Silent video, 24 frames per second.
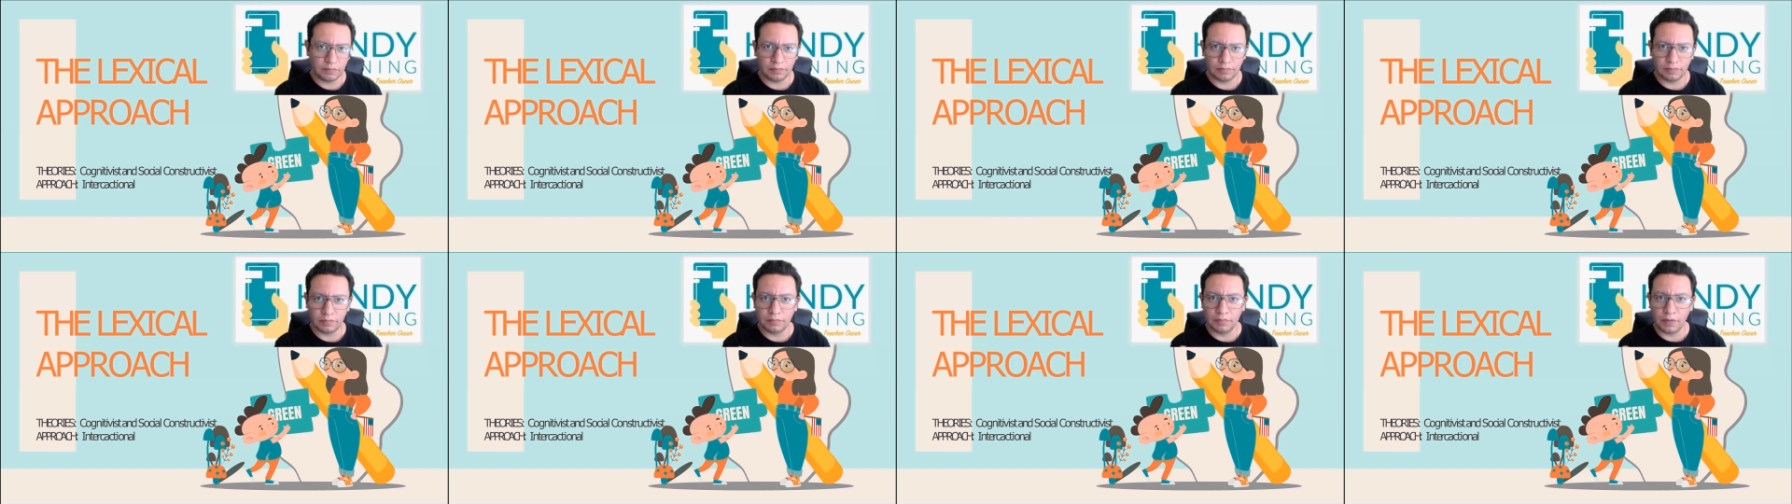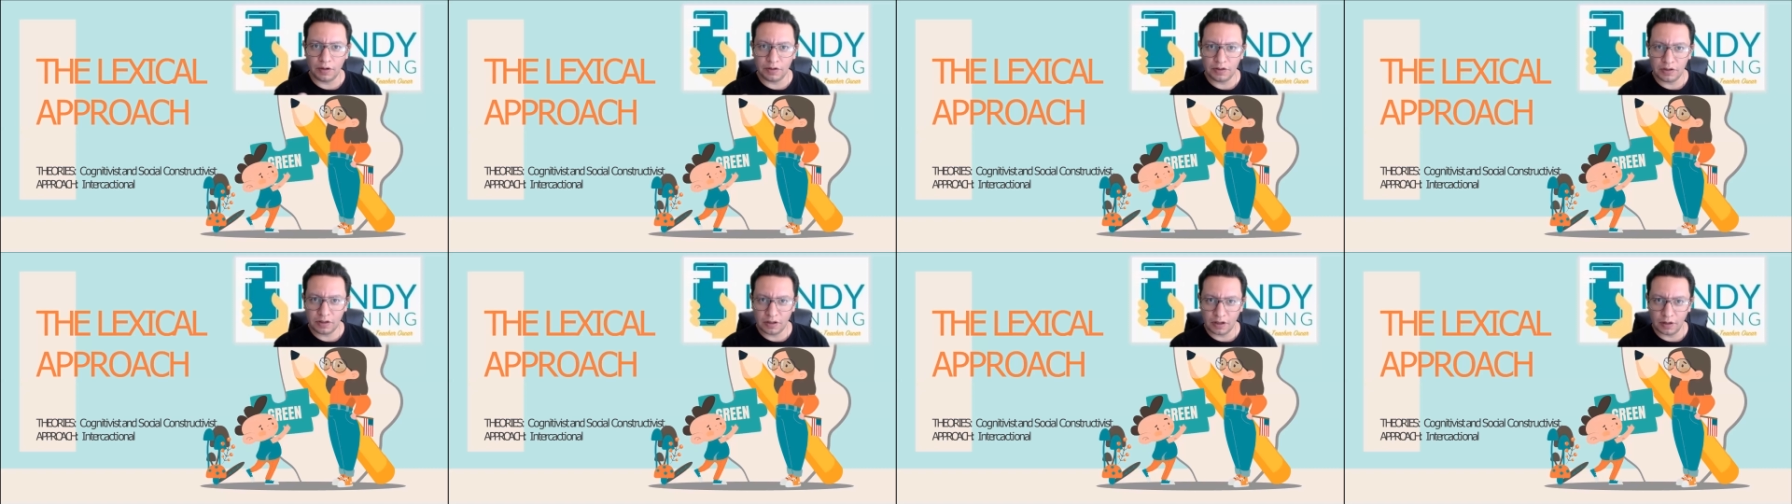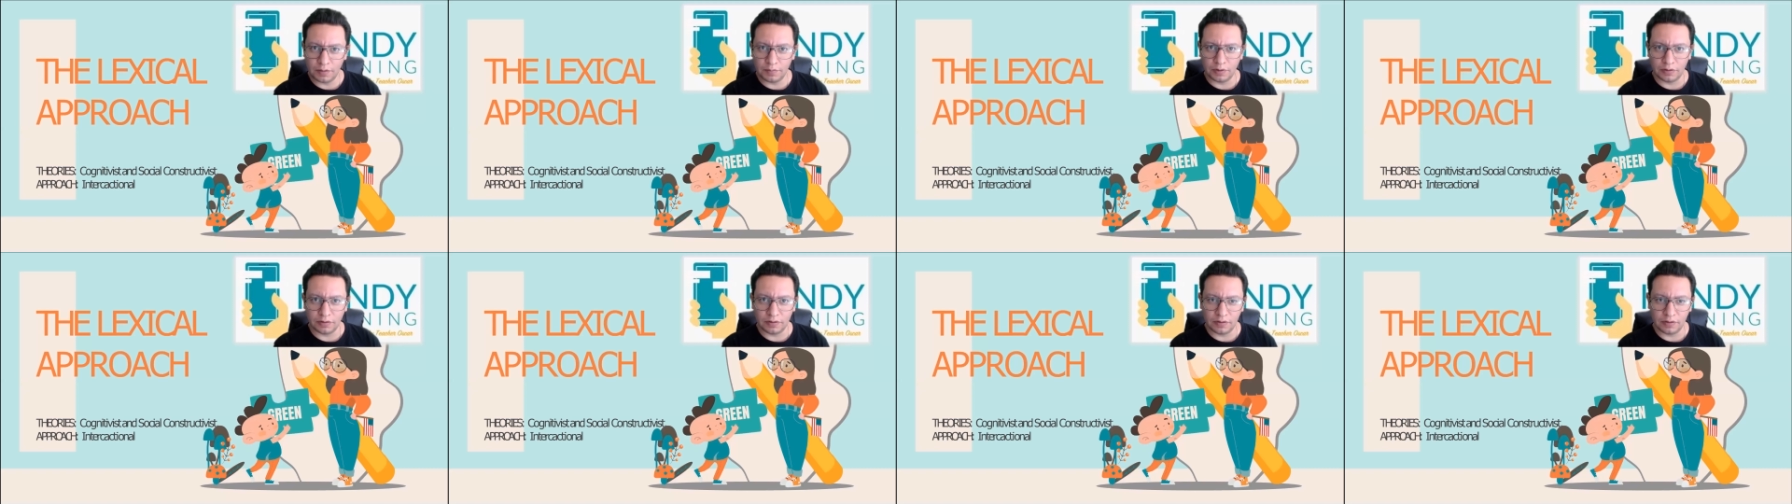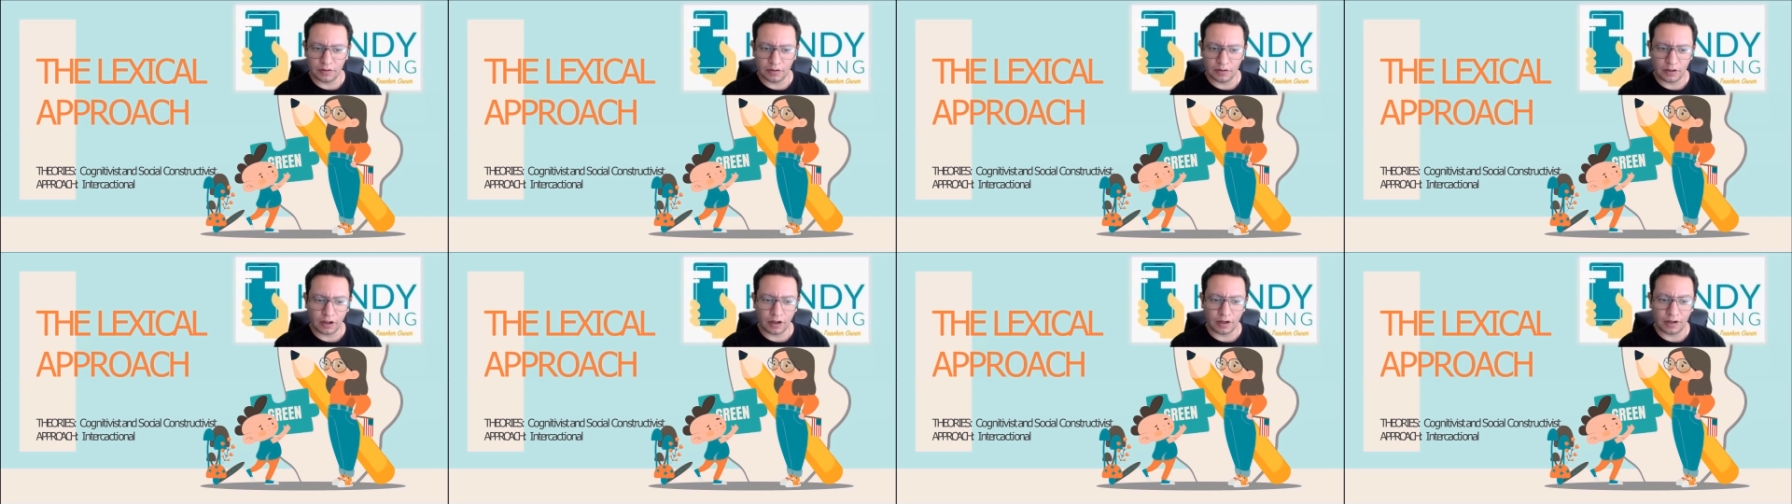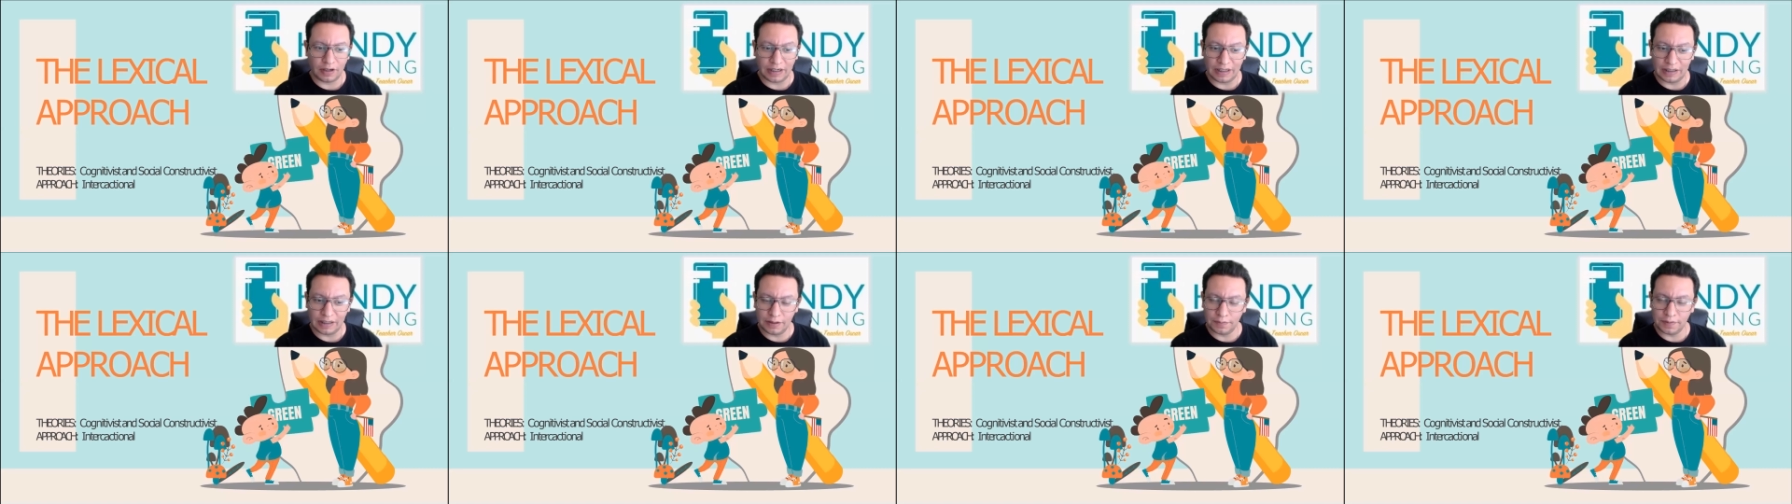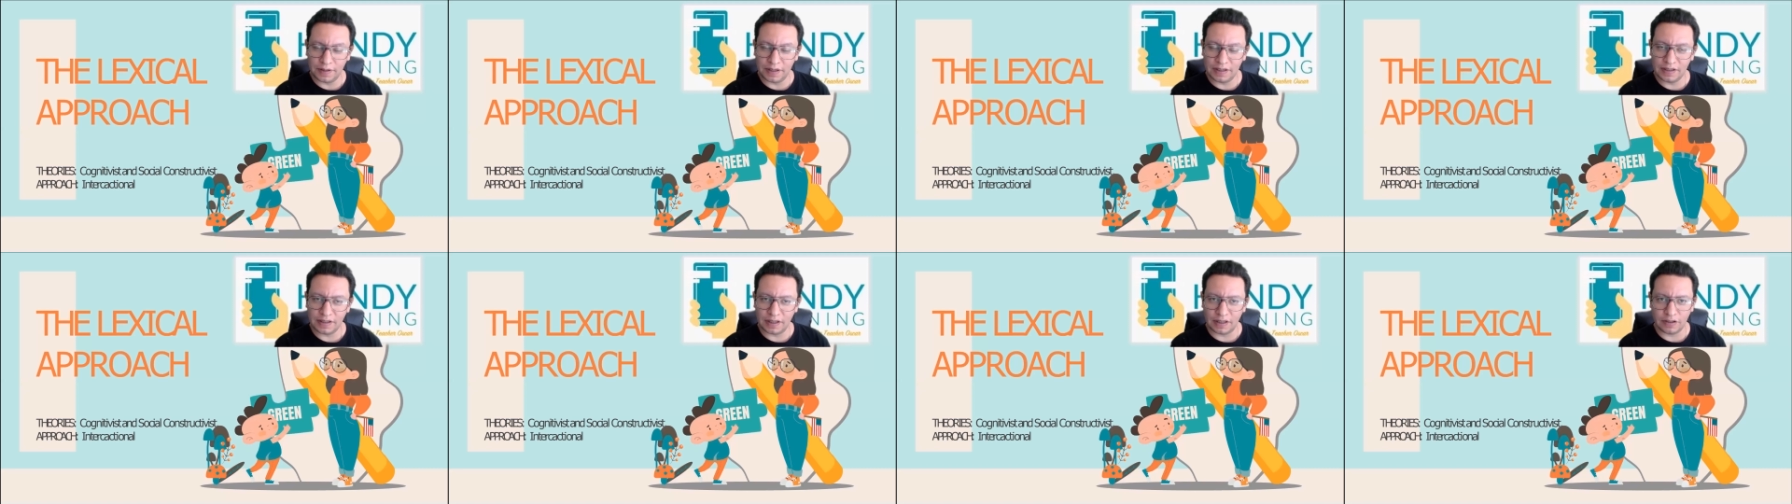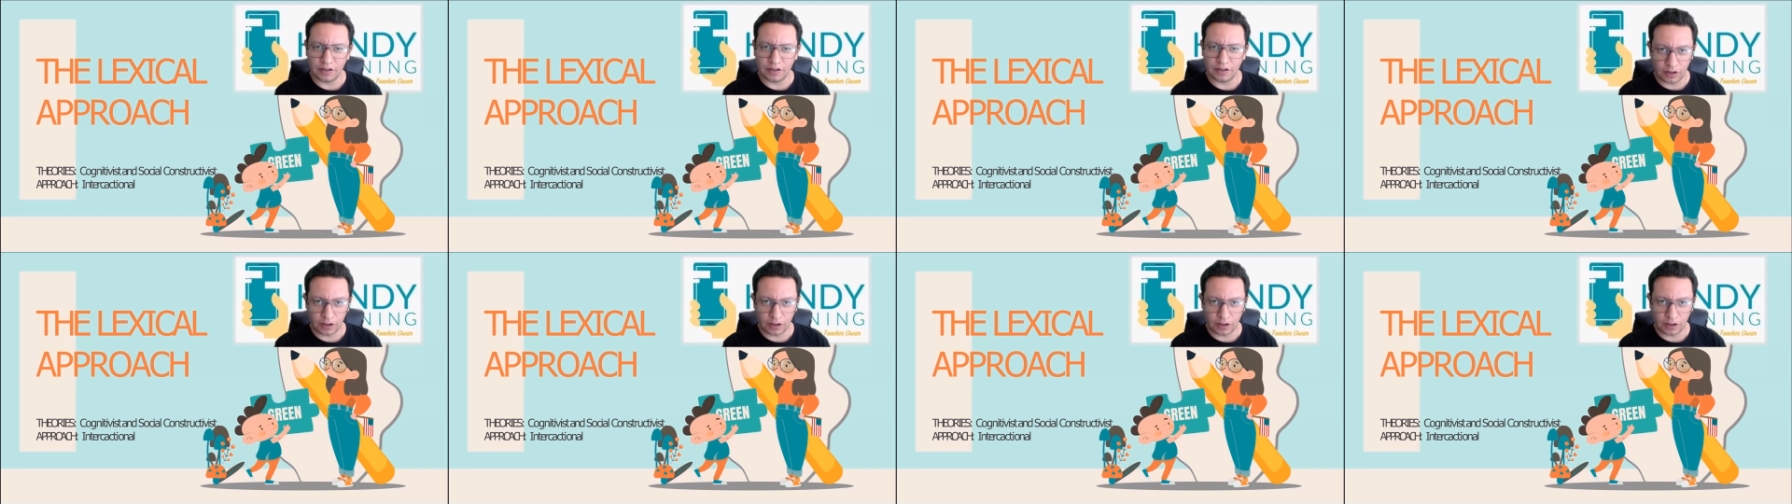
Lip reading: most common cognitivist and